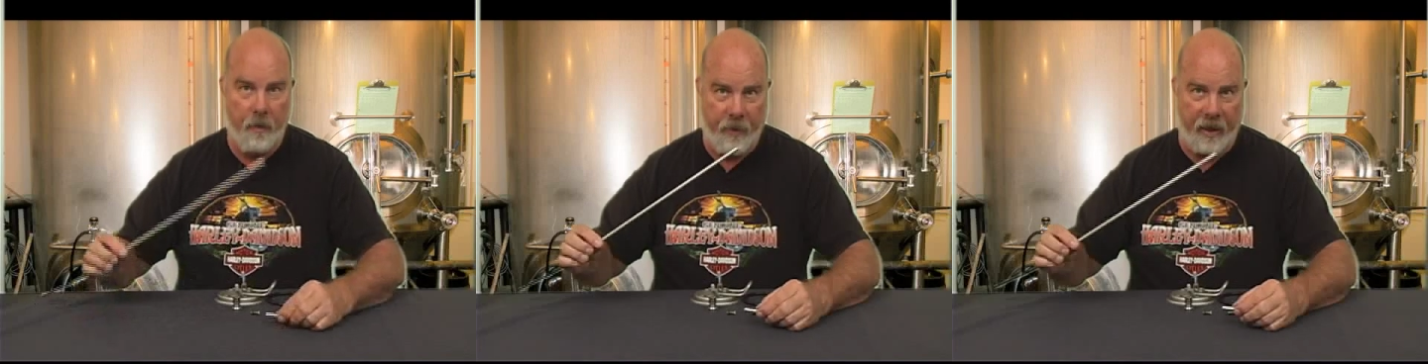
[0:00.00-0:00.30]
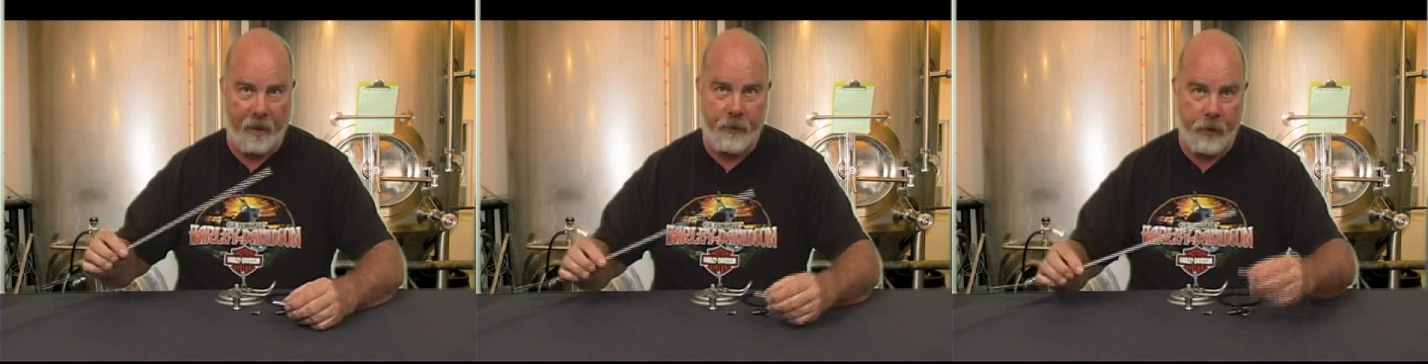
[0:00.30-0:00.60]

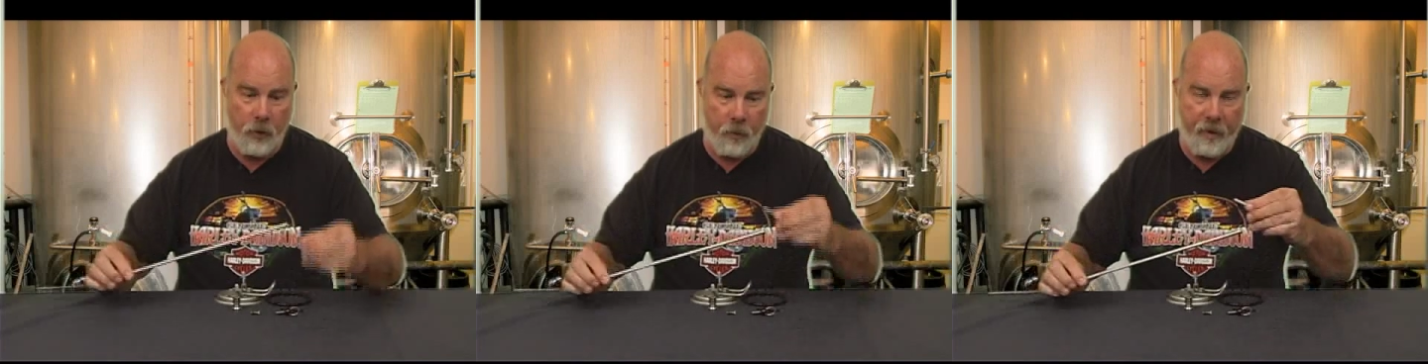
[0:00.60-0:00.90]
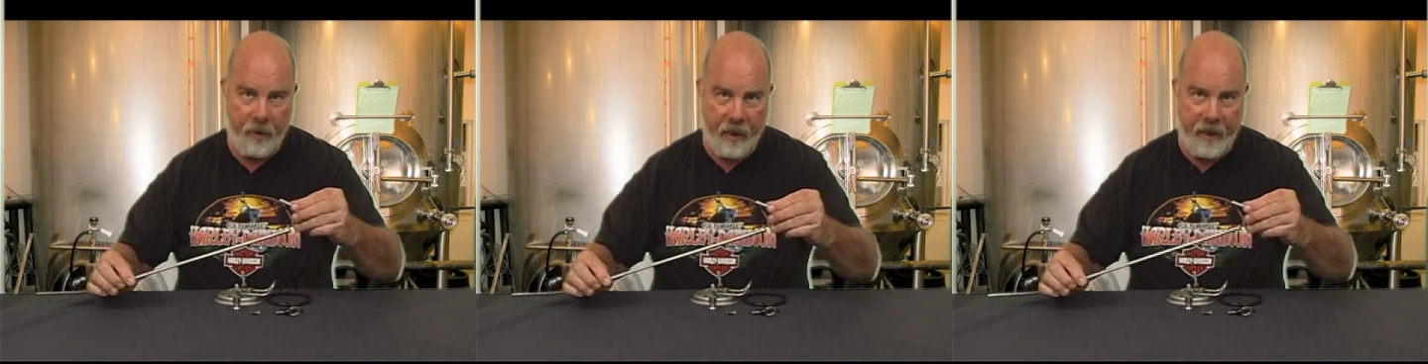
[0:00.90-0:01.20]
pickup tube
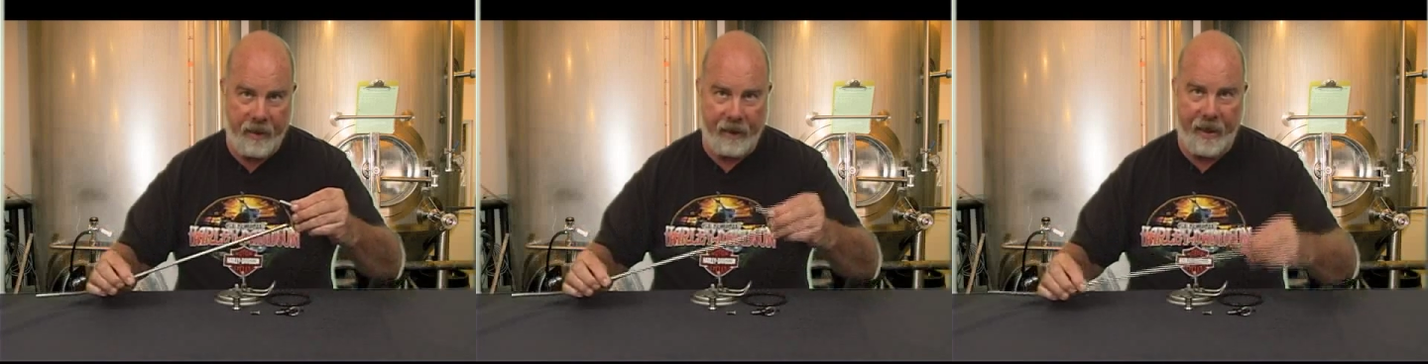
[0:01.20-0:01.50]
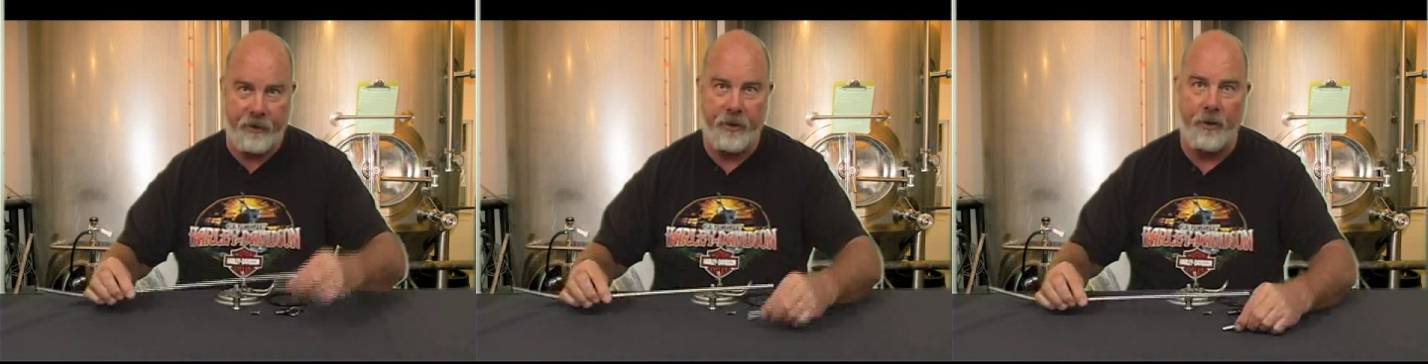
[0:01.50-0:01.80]
and
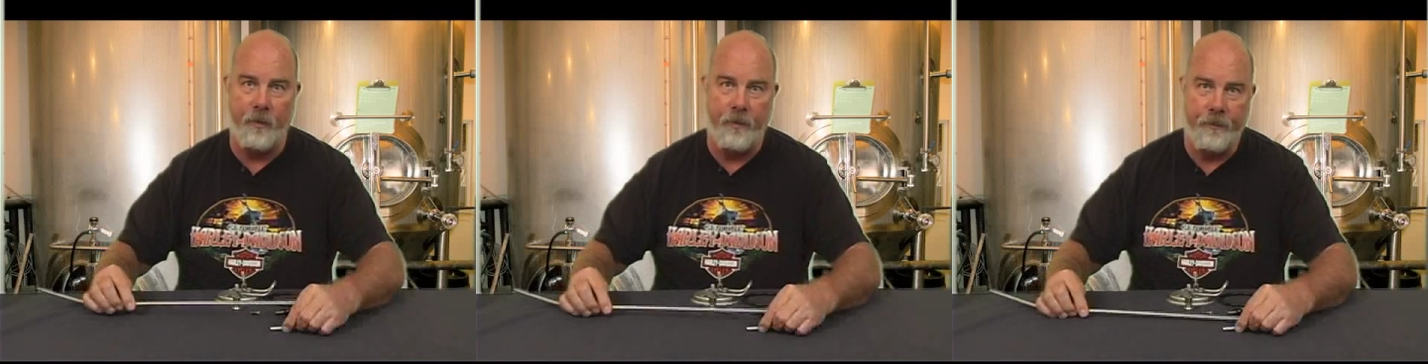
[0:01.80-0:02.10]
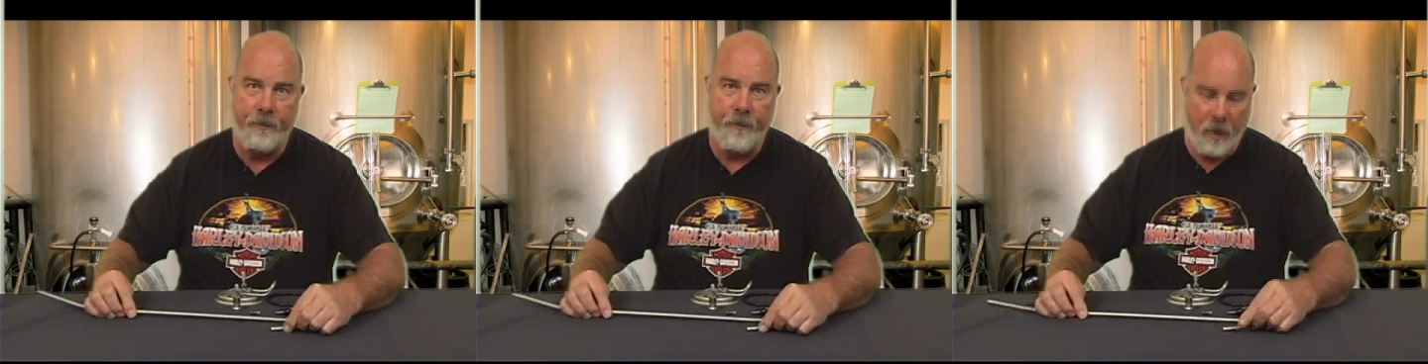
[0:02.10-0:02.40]
inlet tube,
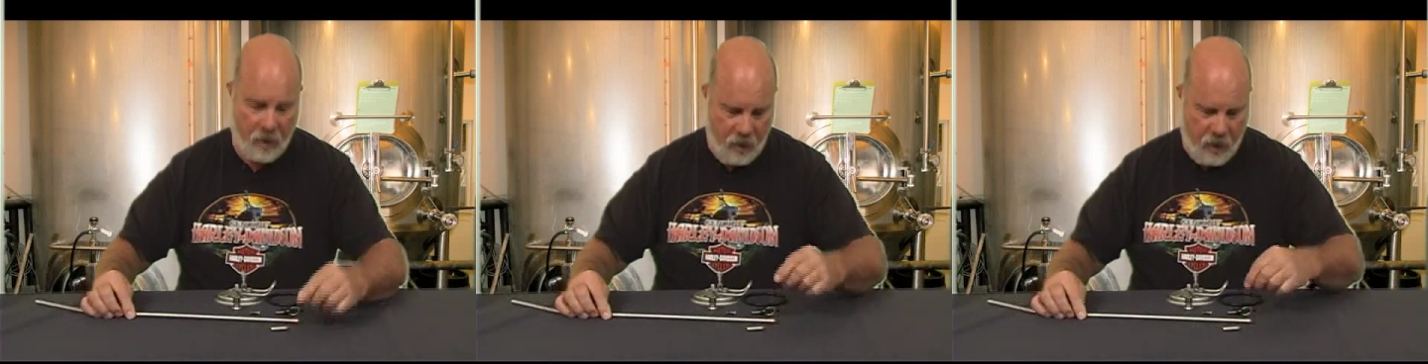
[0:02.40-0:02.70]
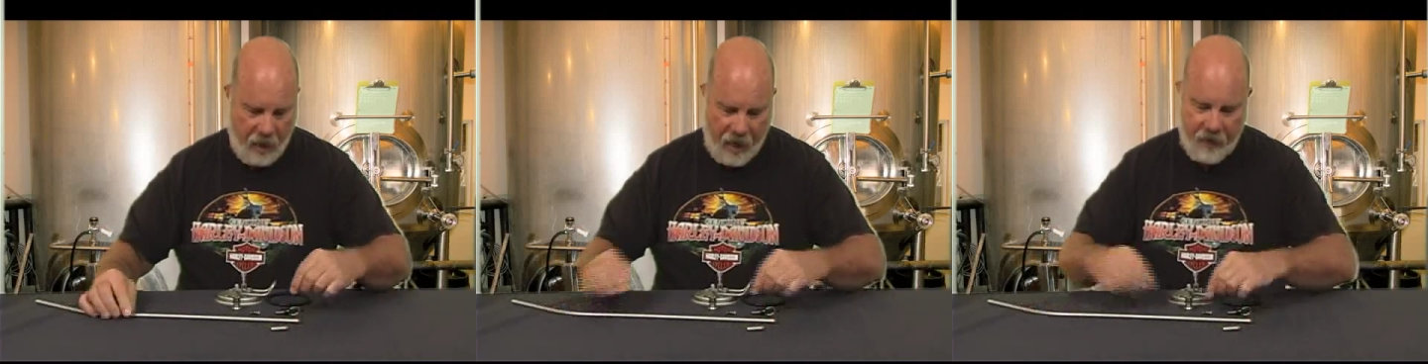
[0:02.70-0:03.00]

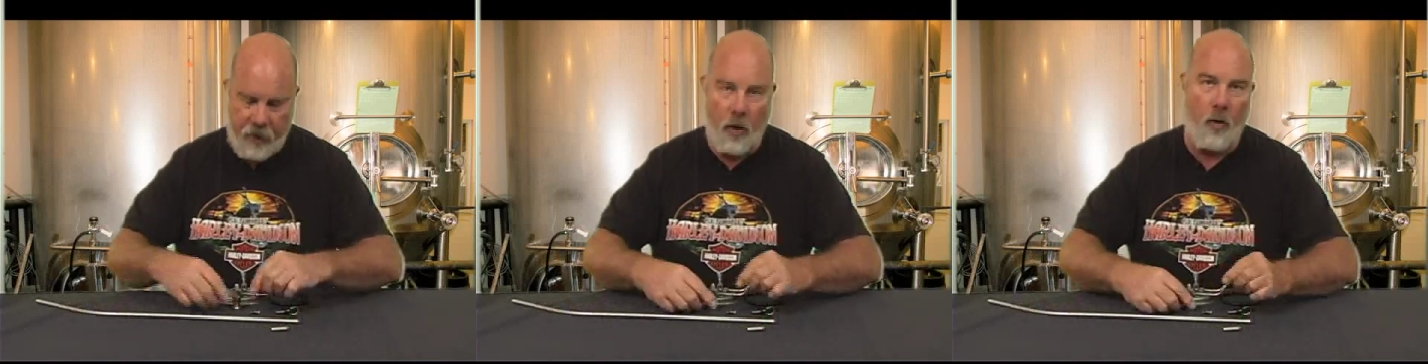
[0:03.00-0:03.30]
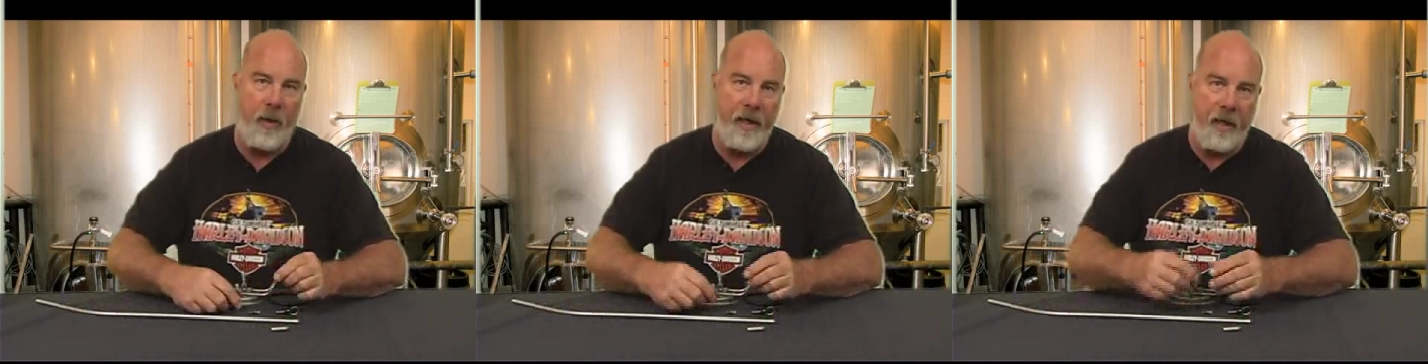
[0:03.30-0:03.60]
and the
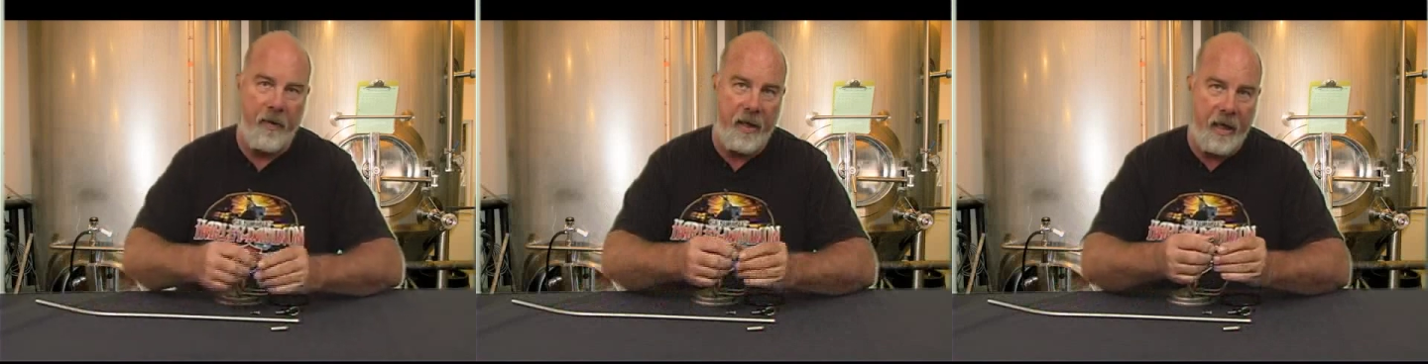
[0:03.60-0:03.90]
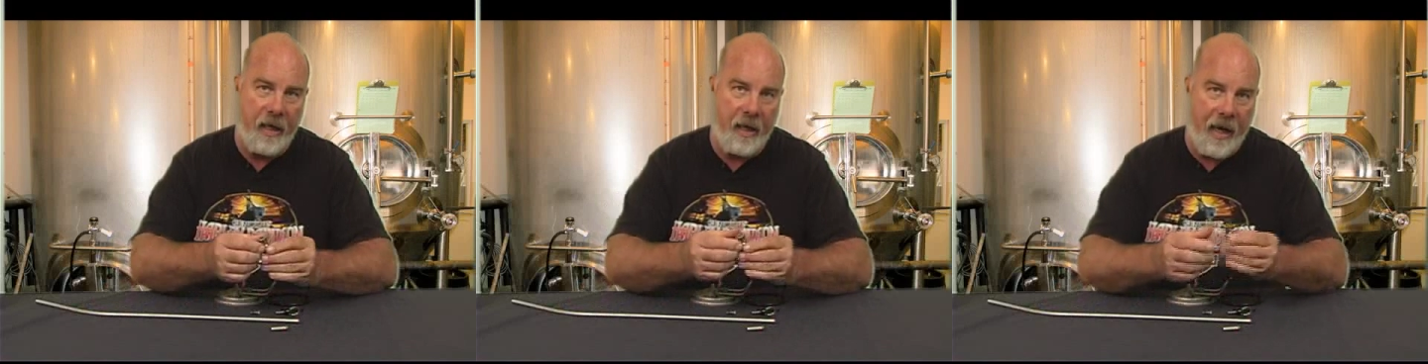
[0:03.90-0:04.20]
O-ring on the
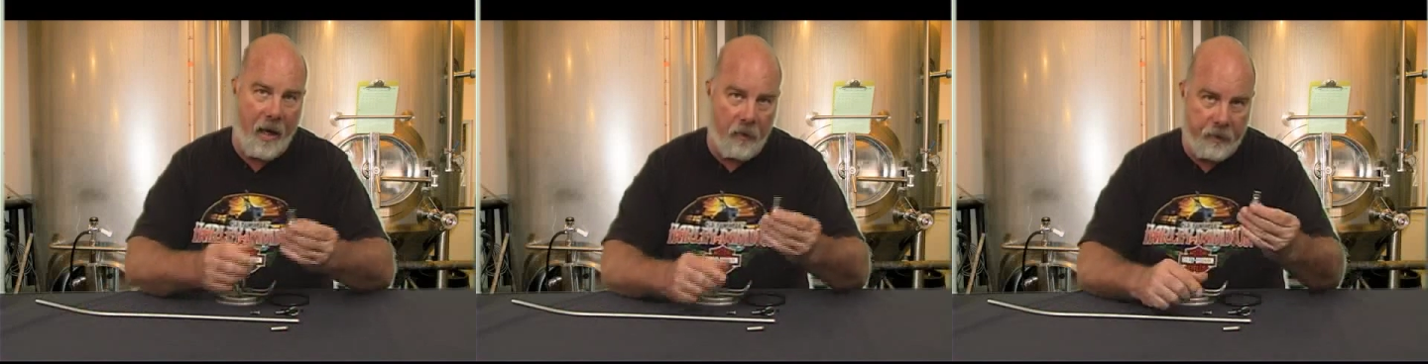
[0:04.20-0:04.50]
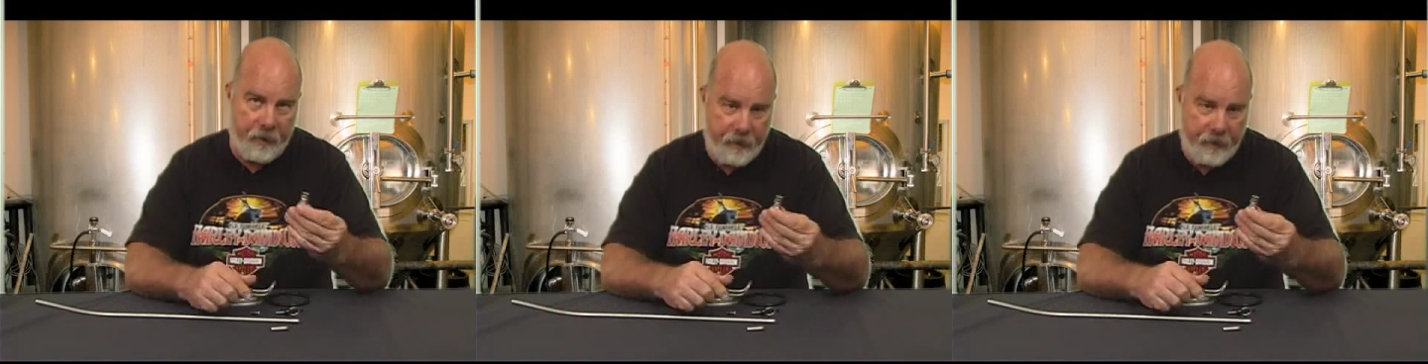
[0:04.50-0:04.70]
in and out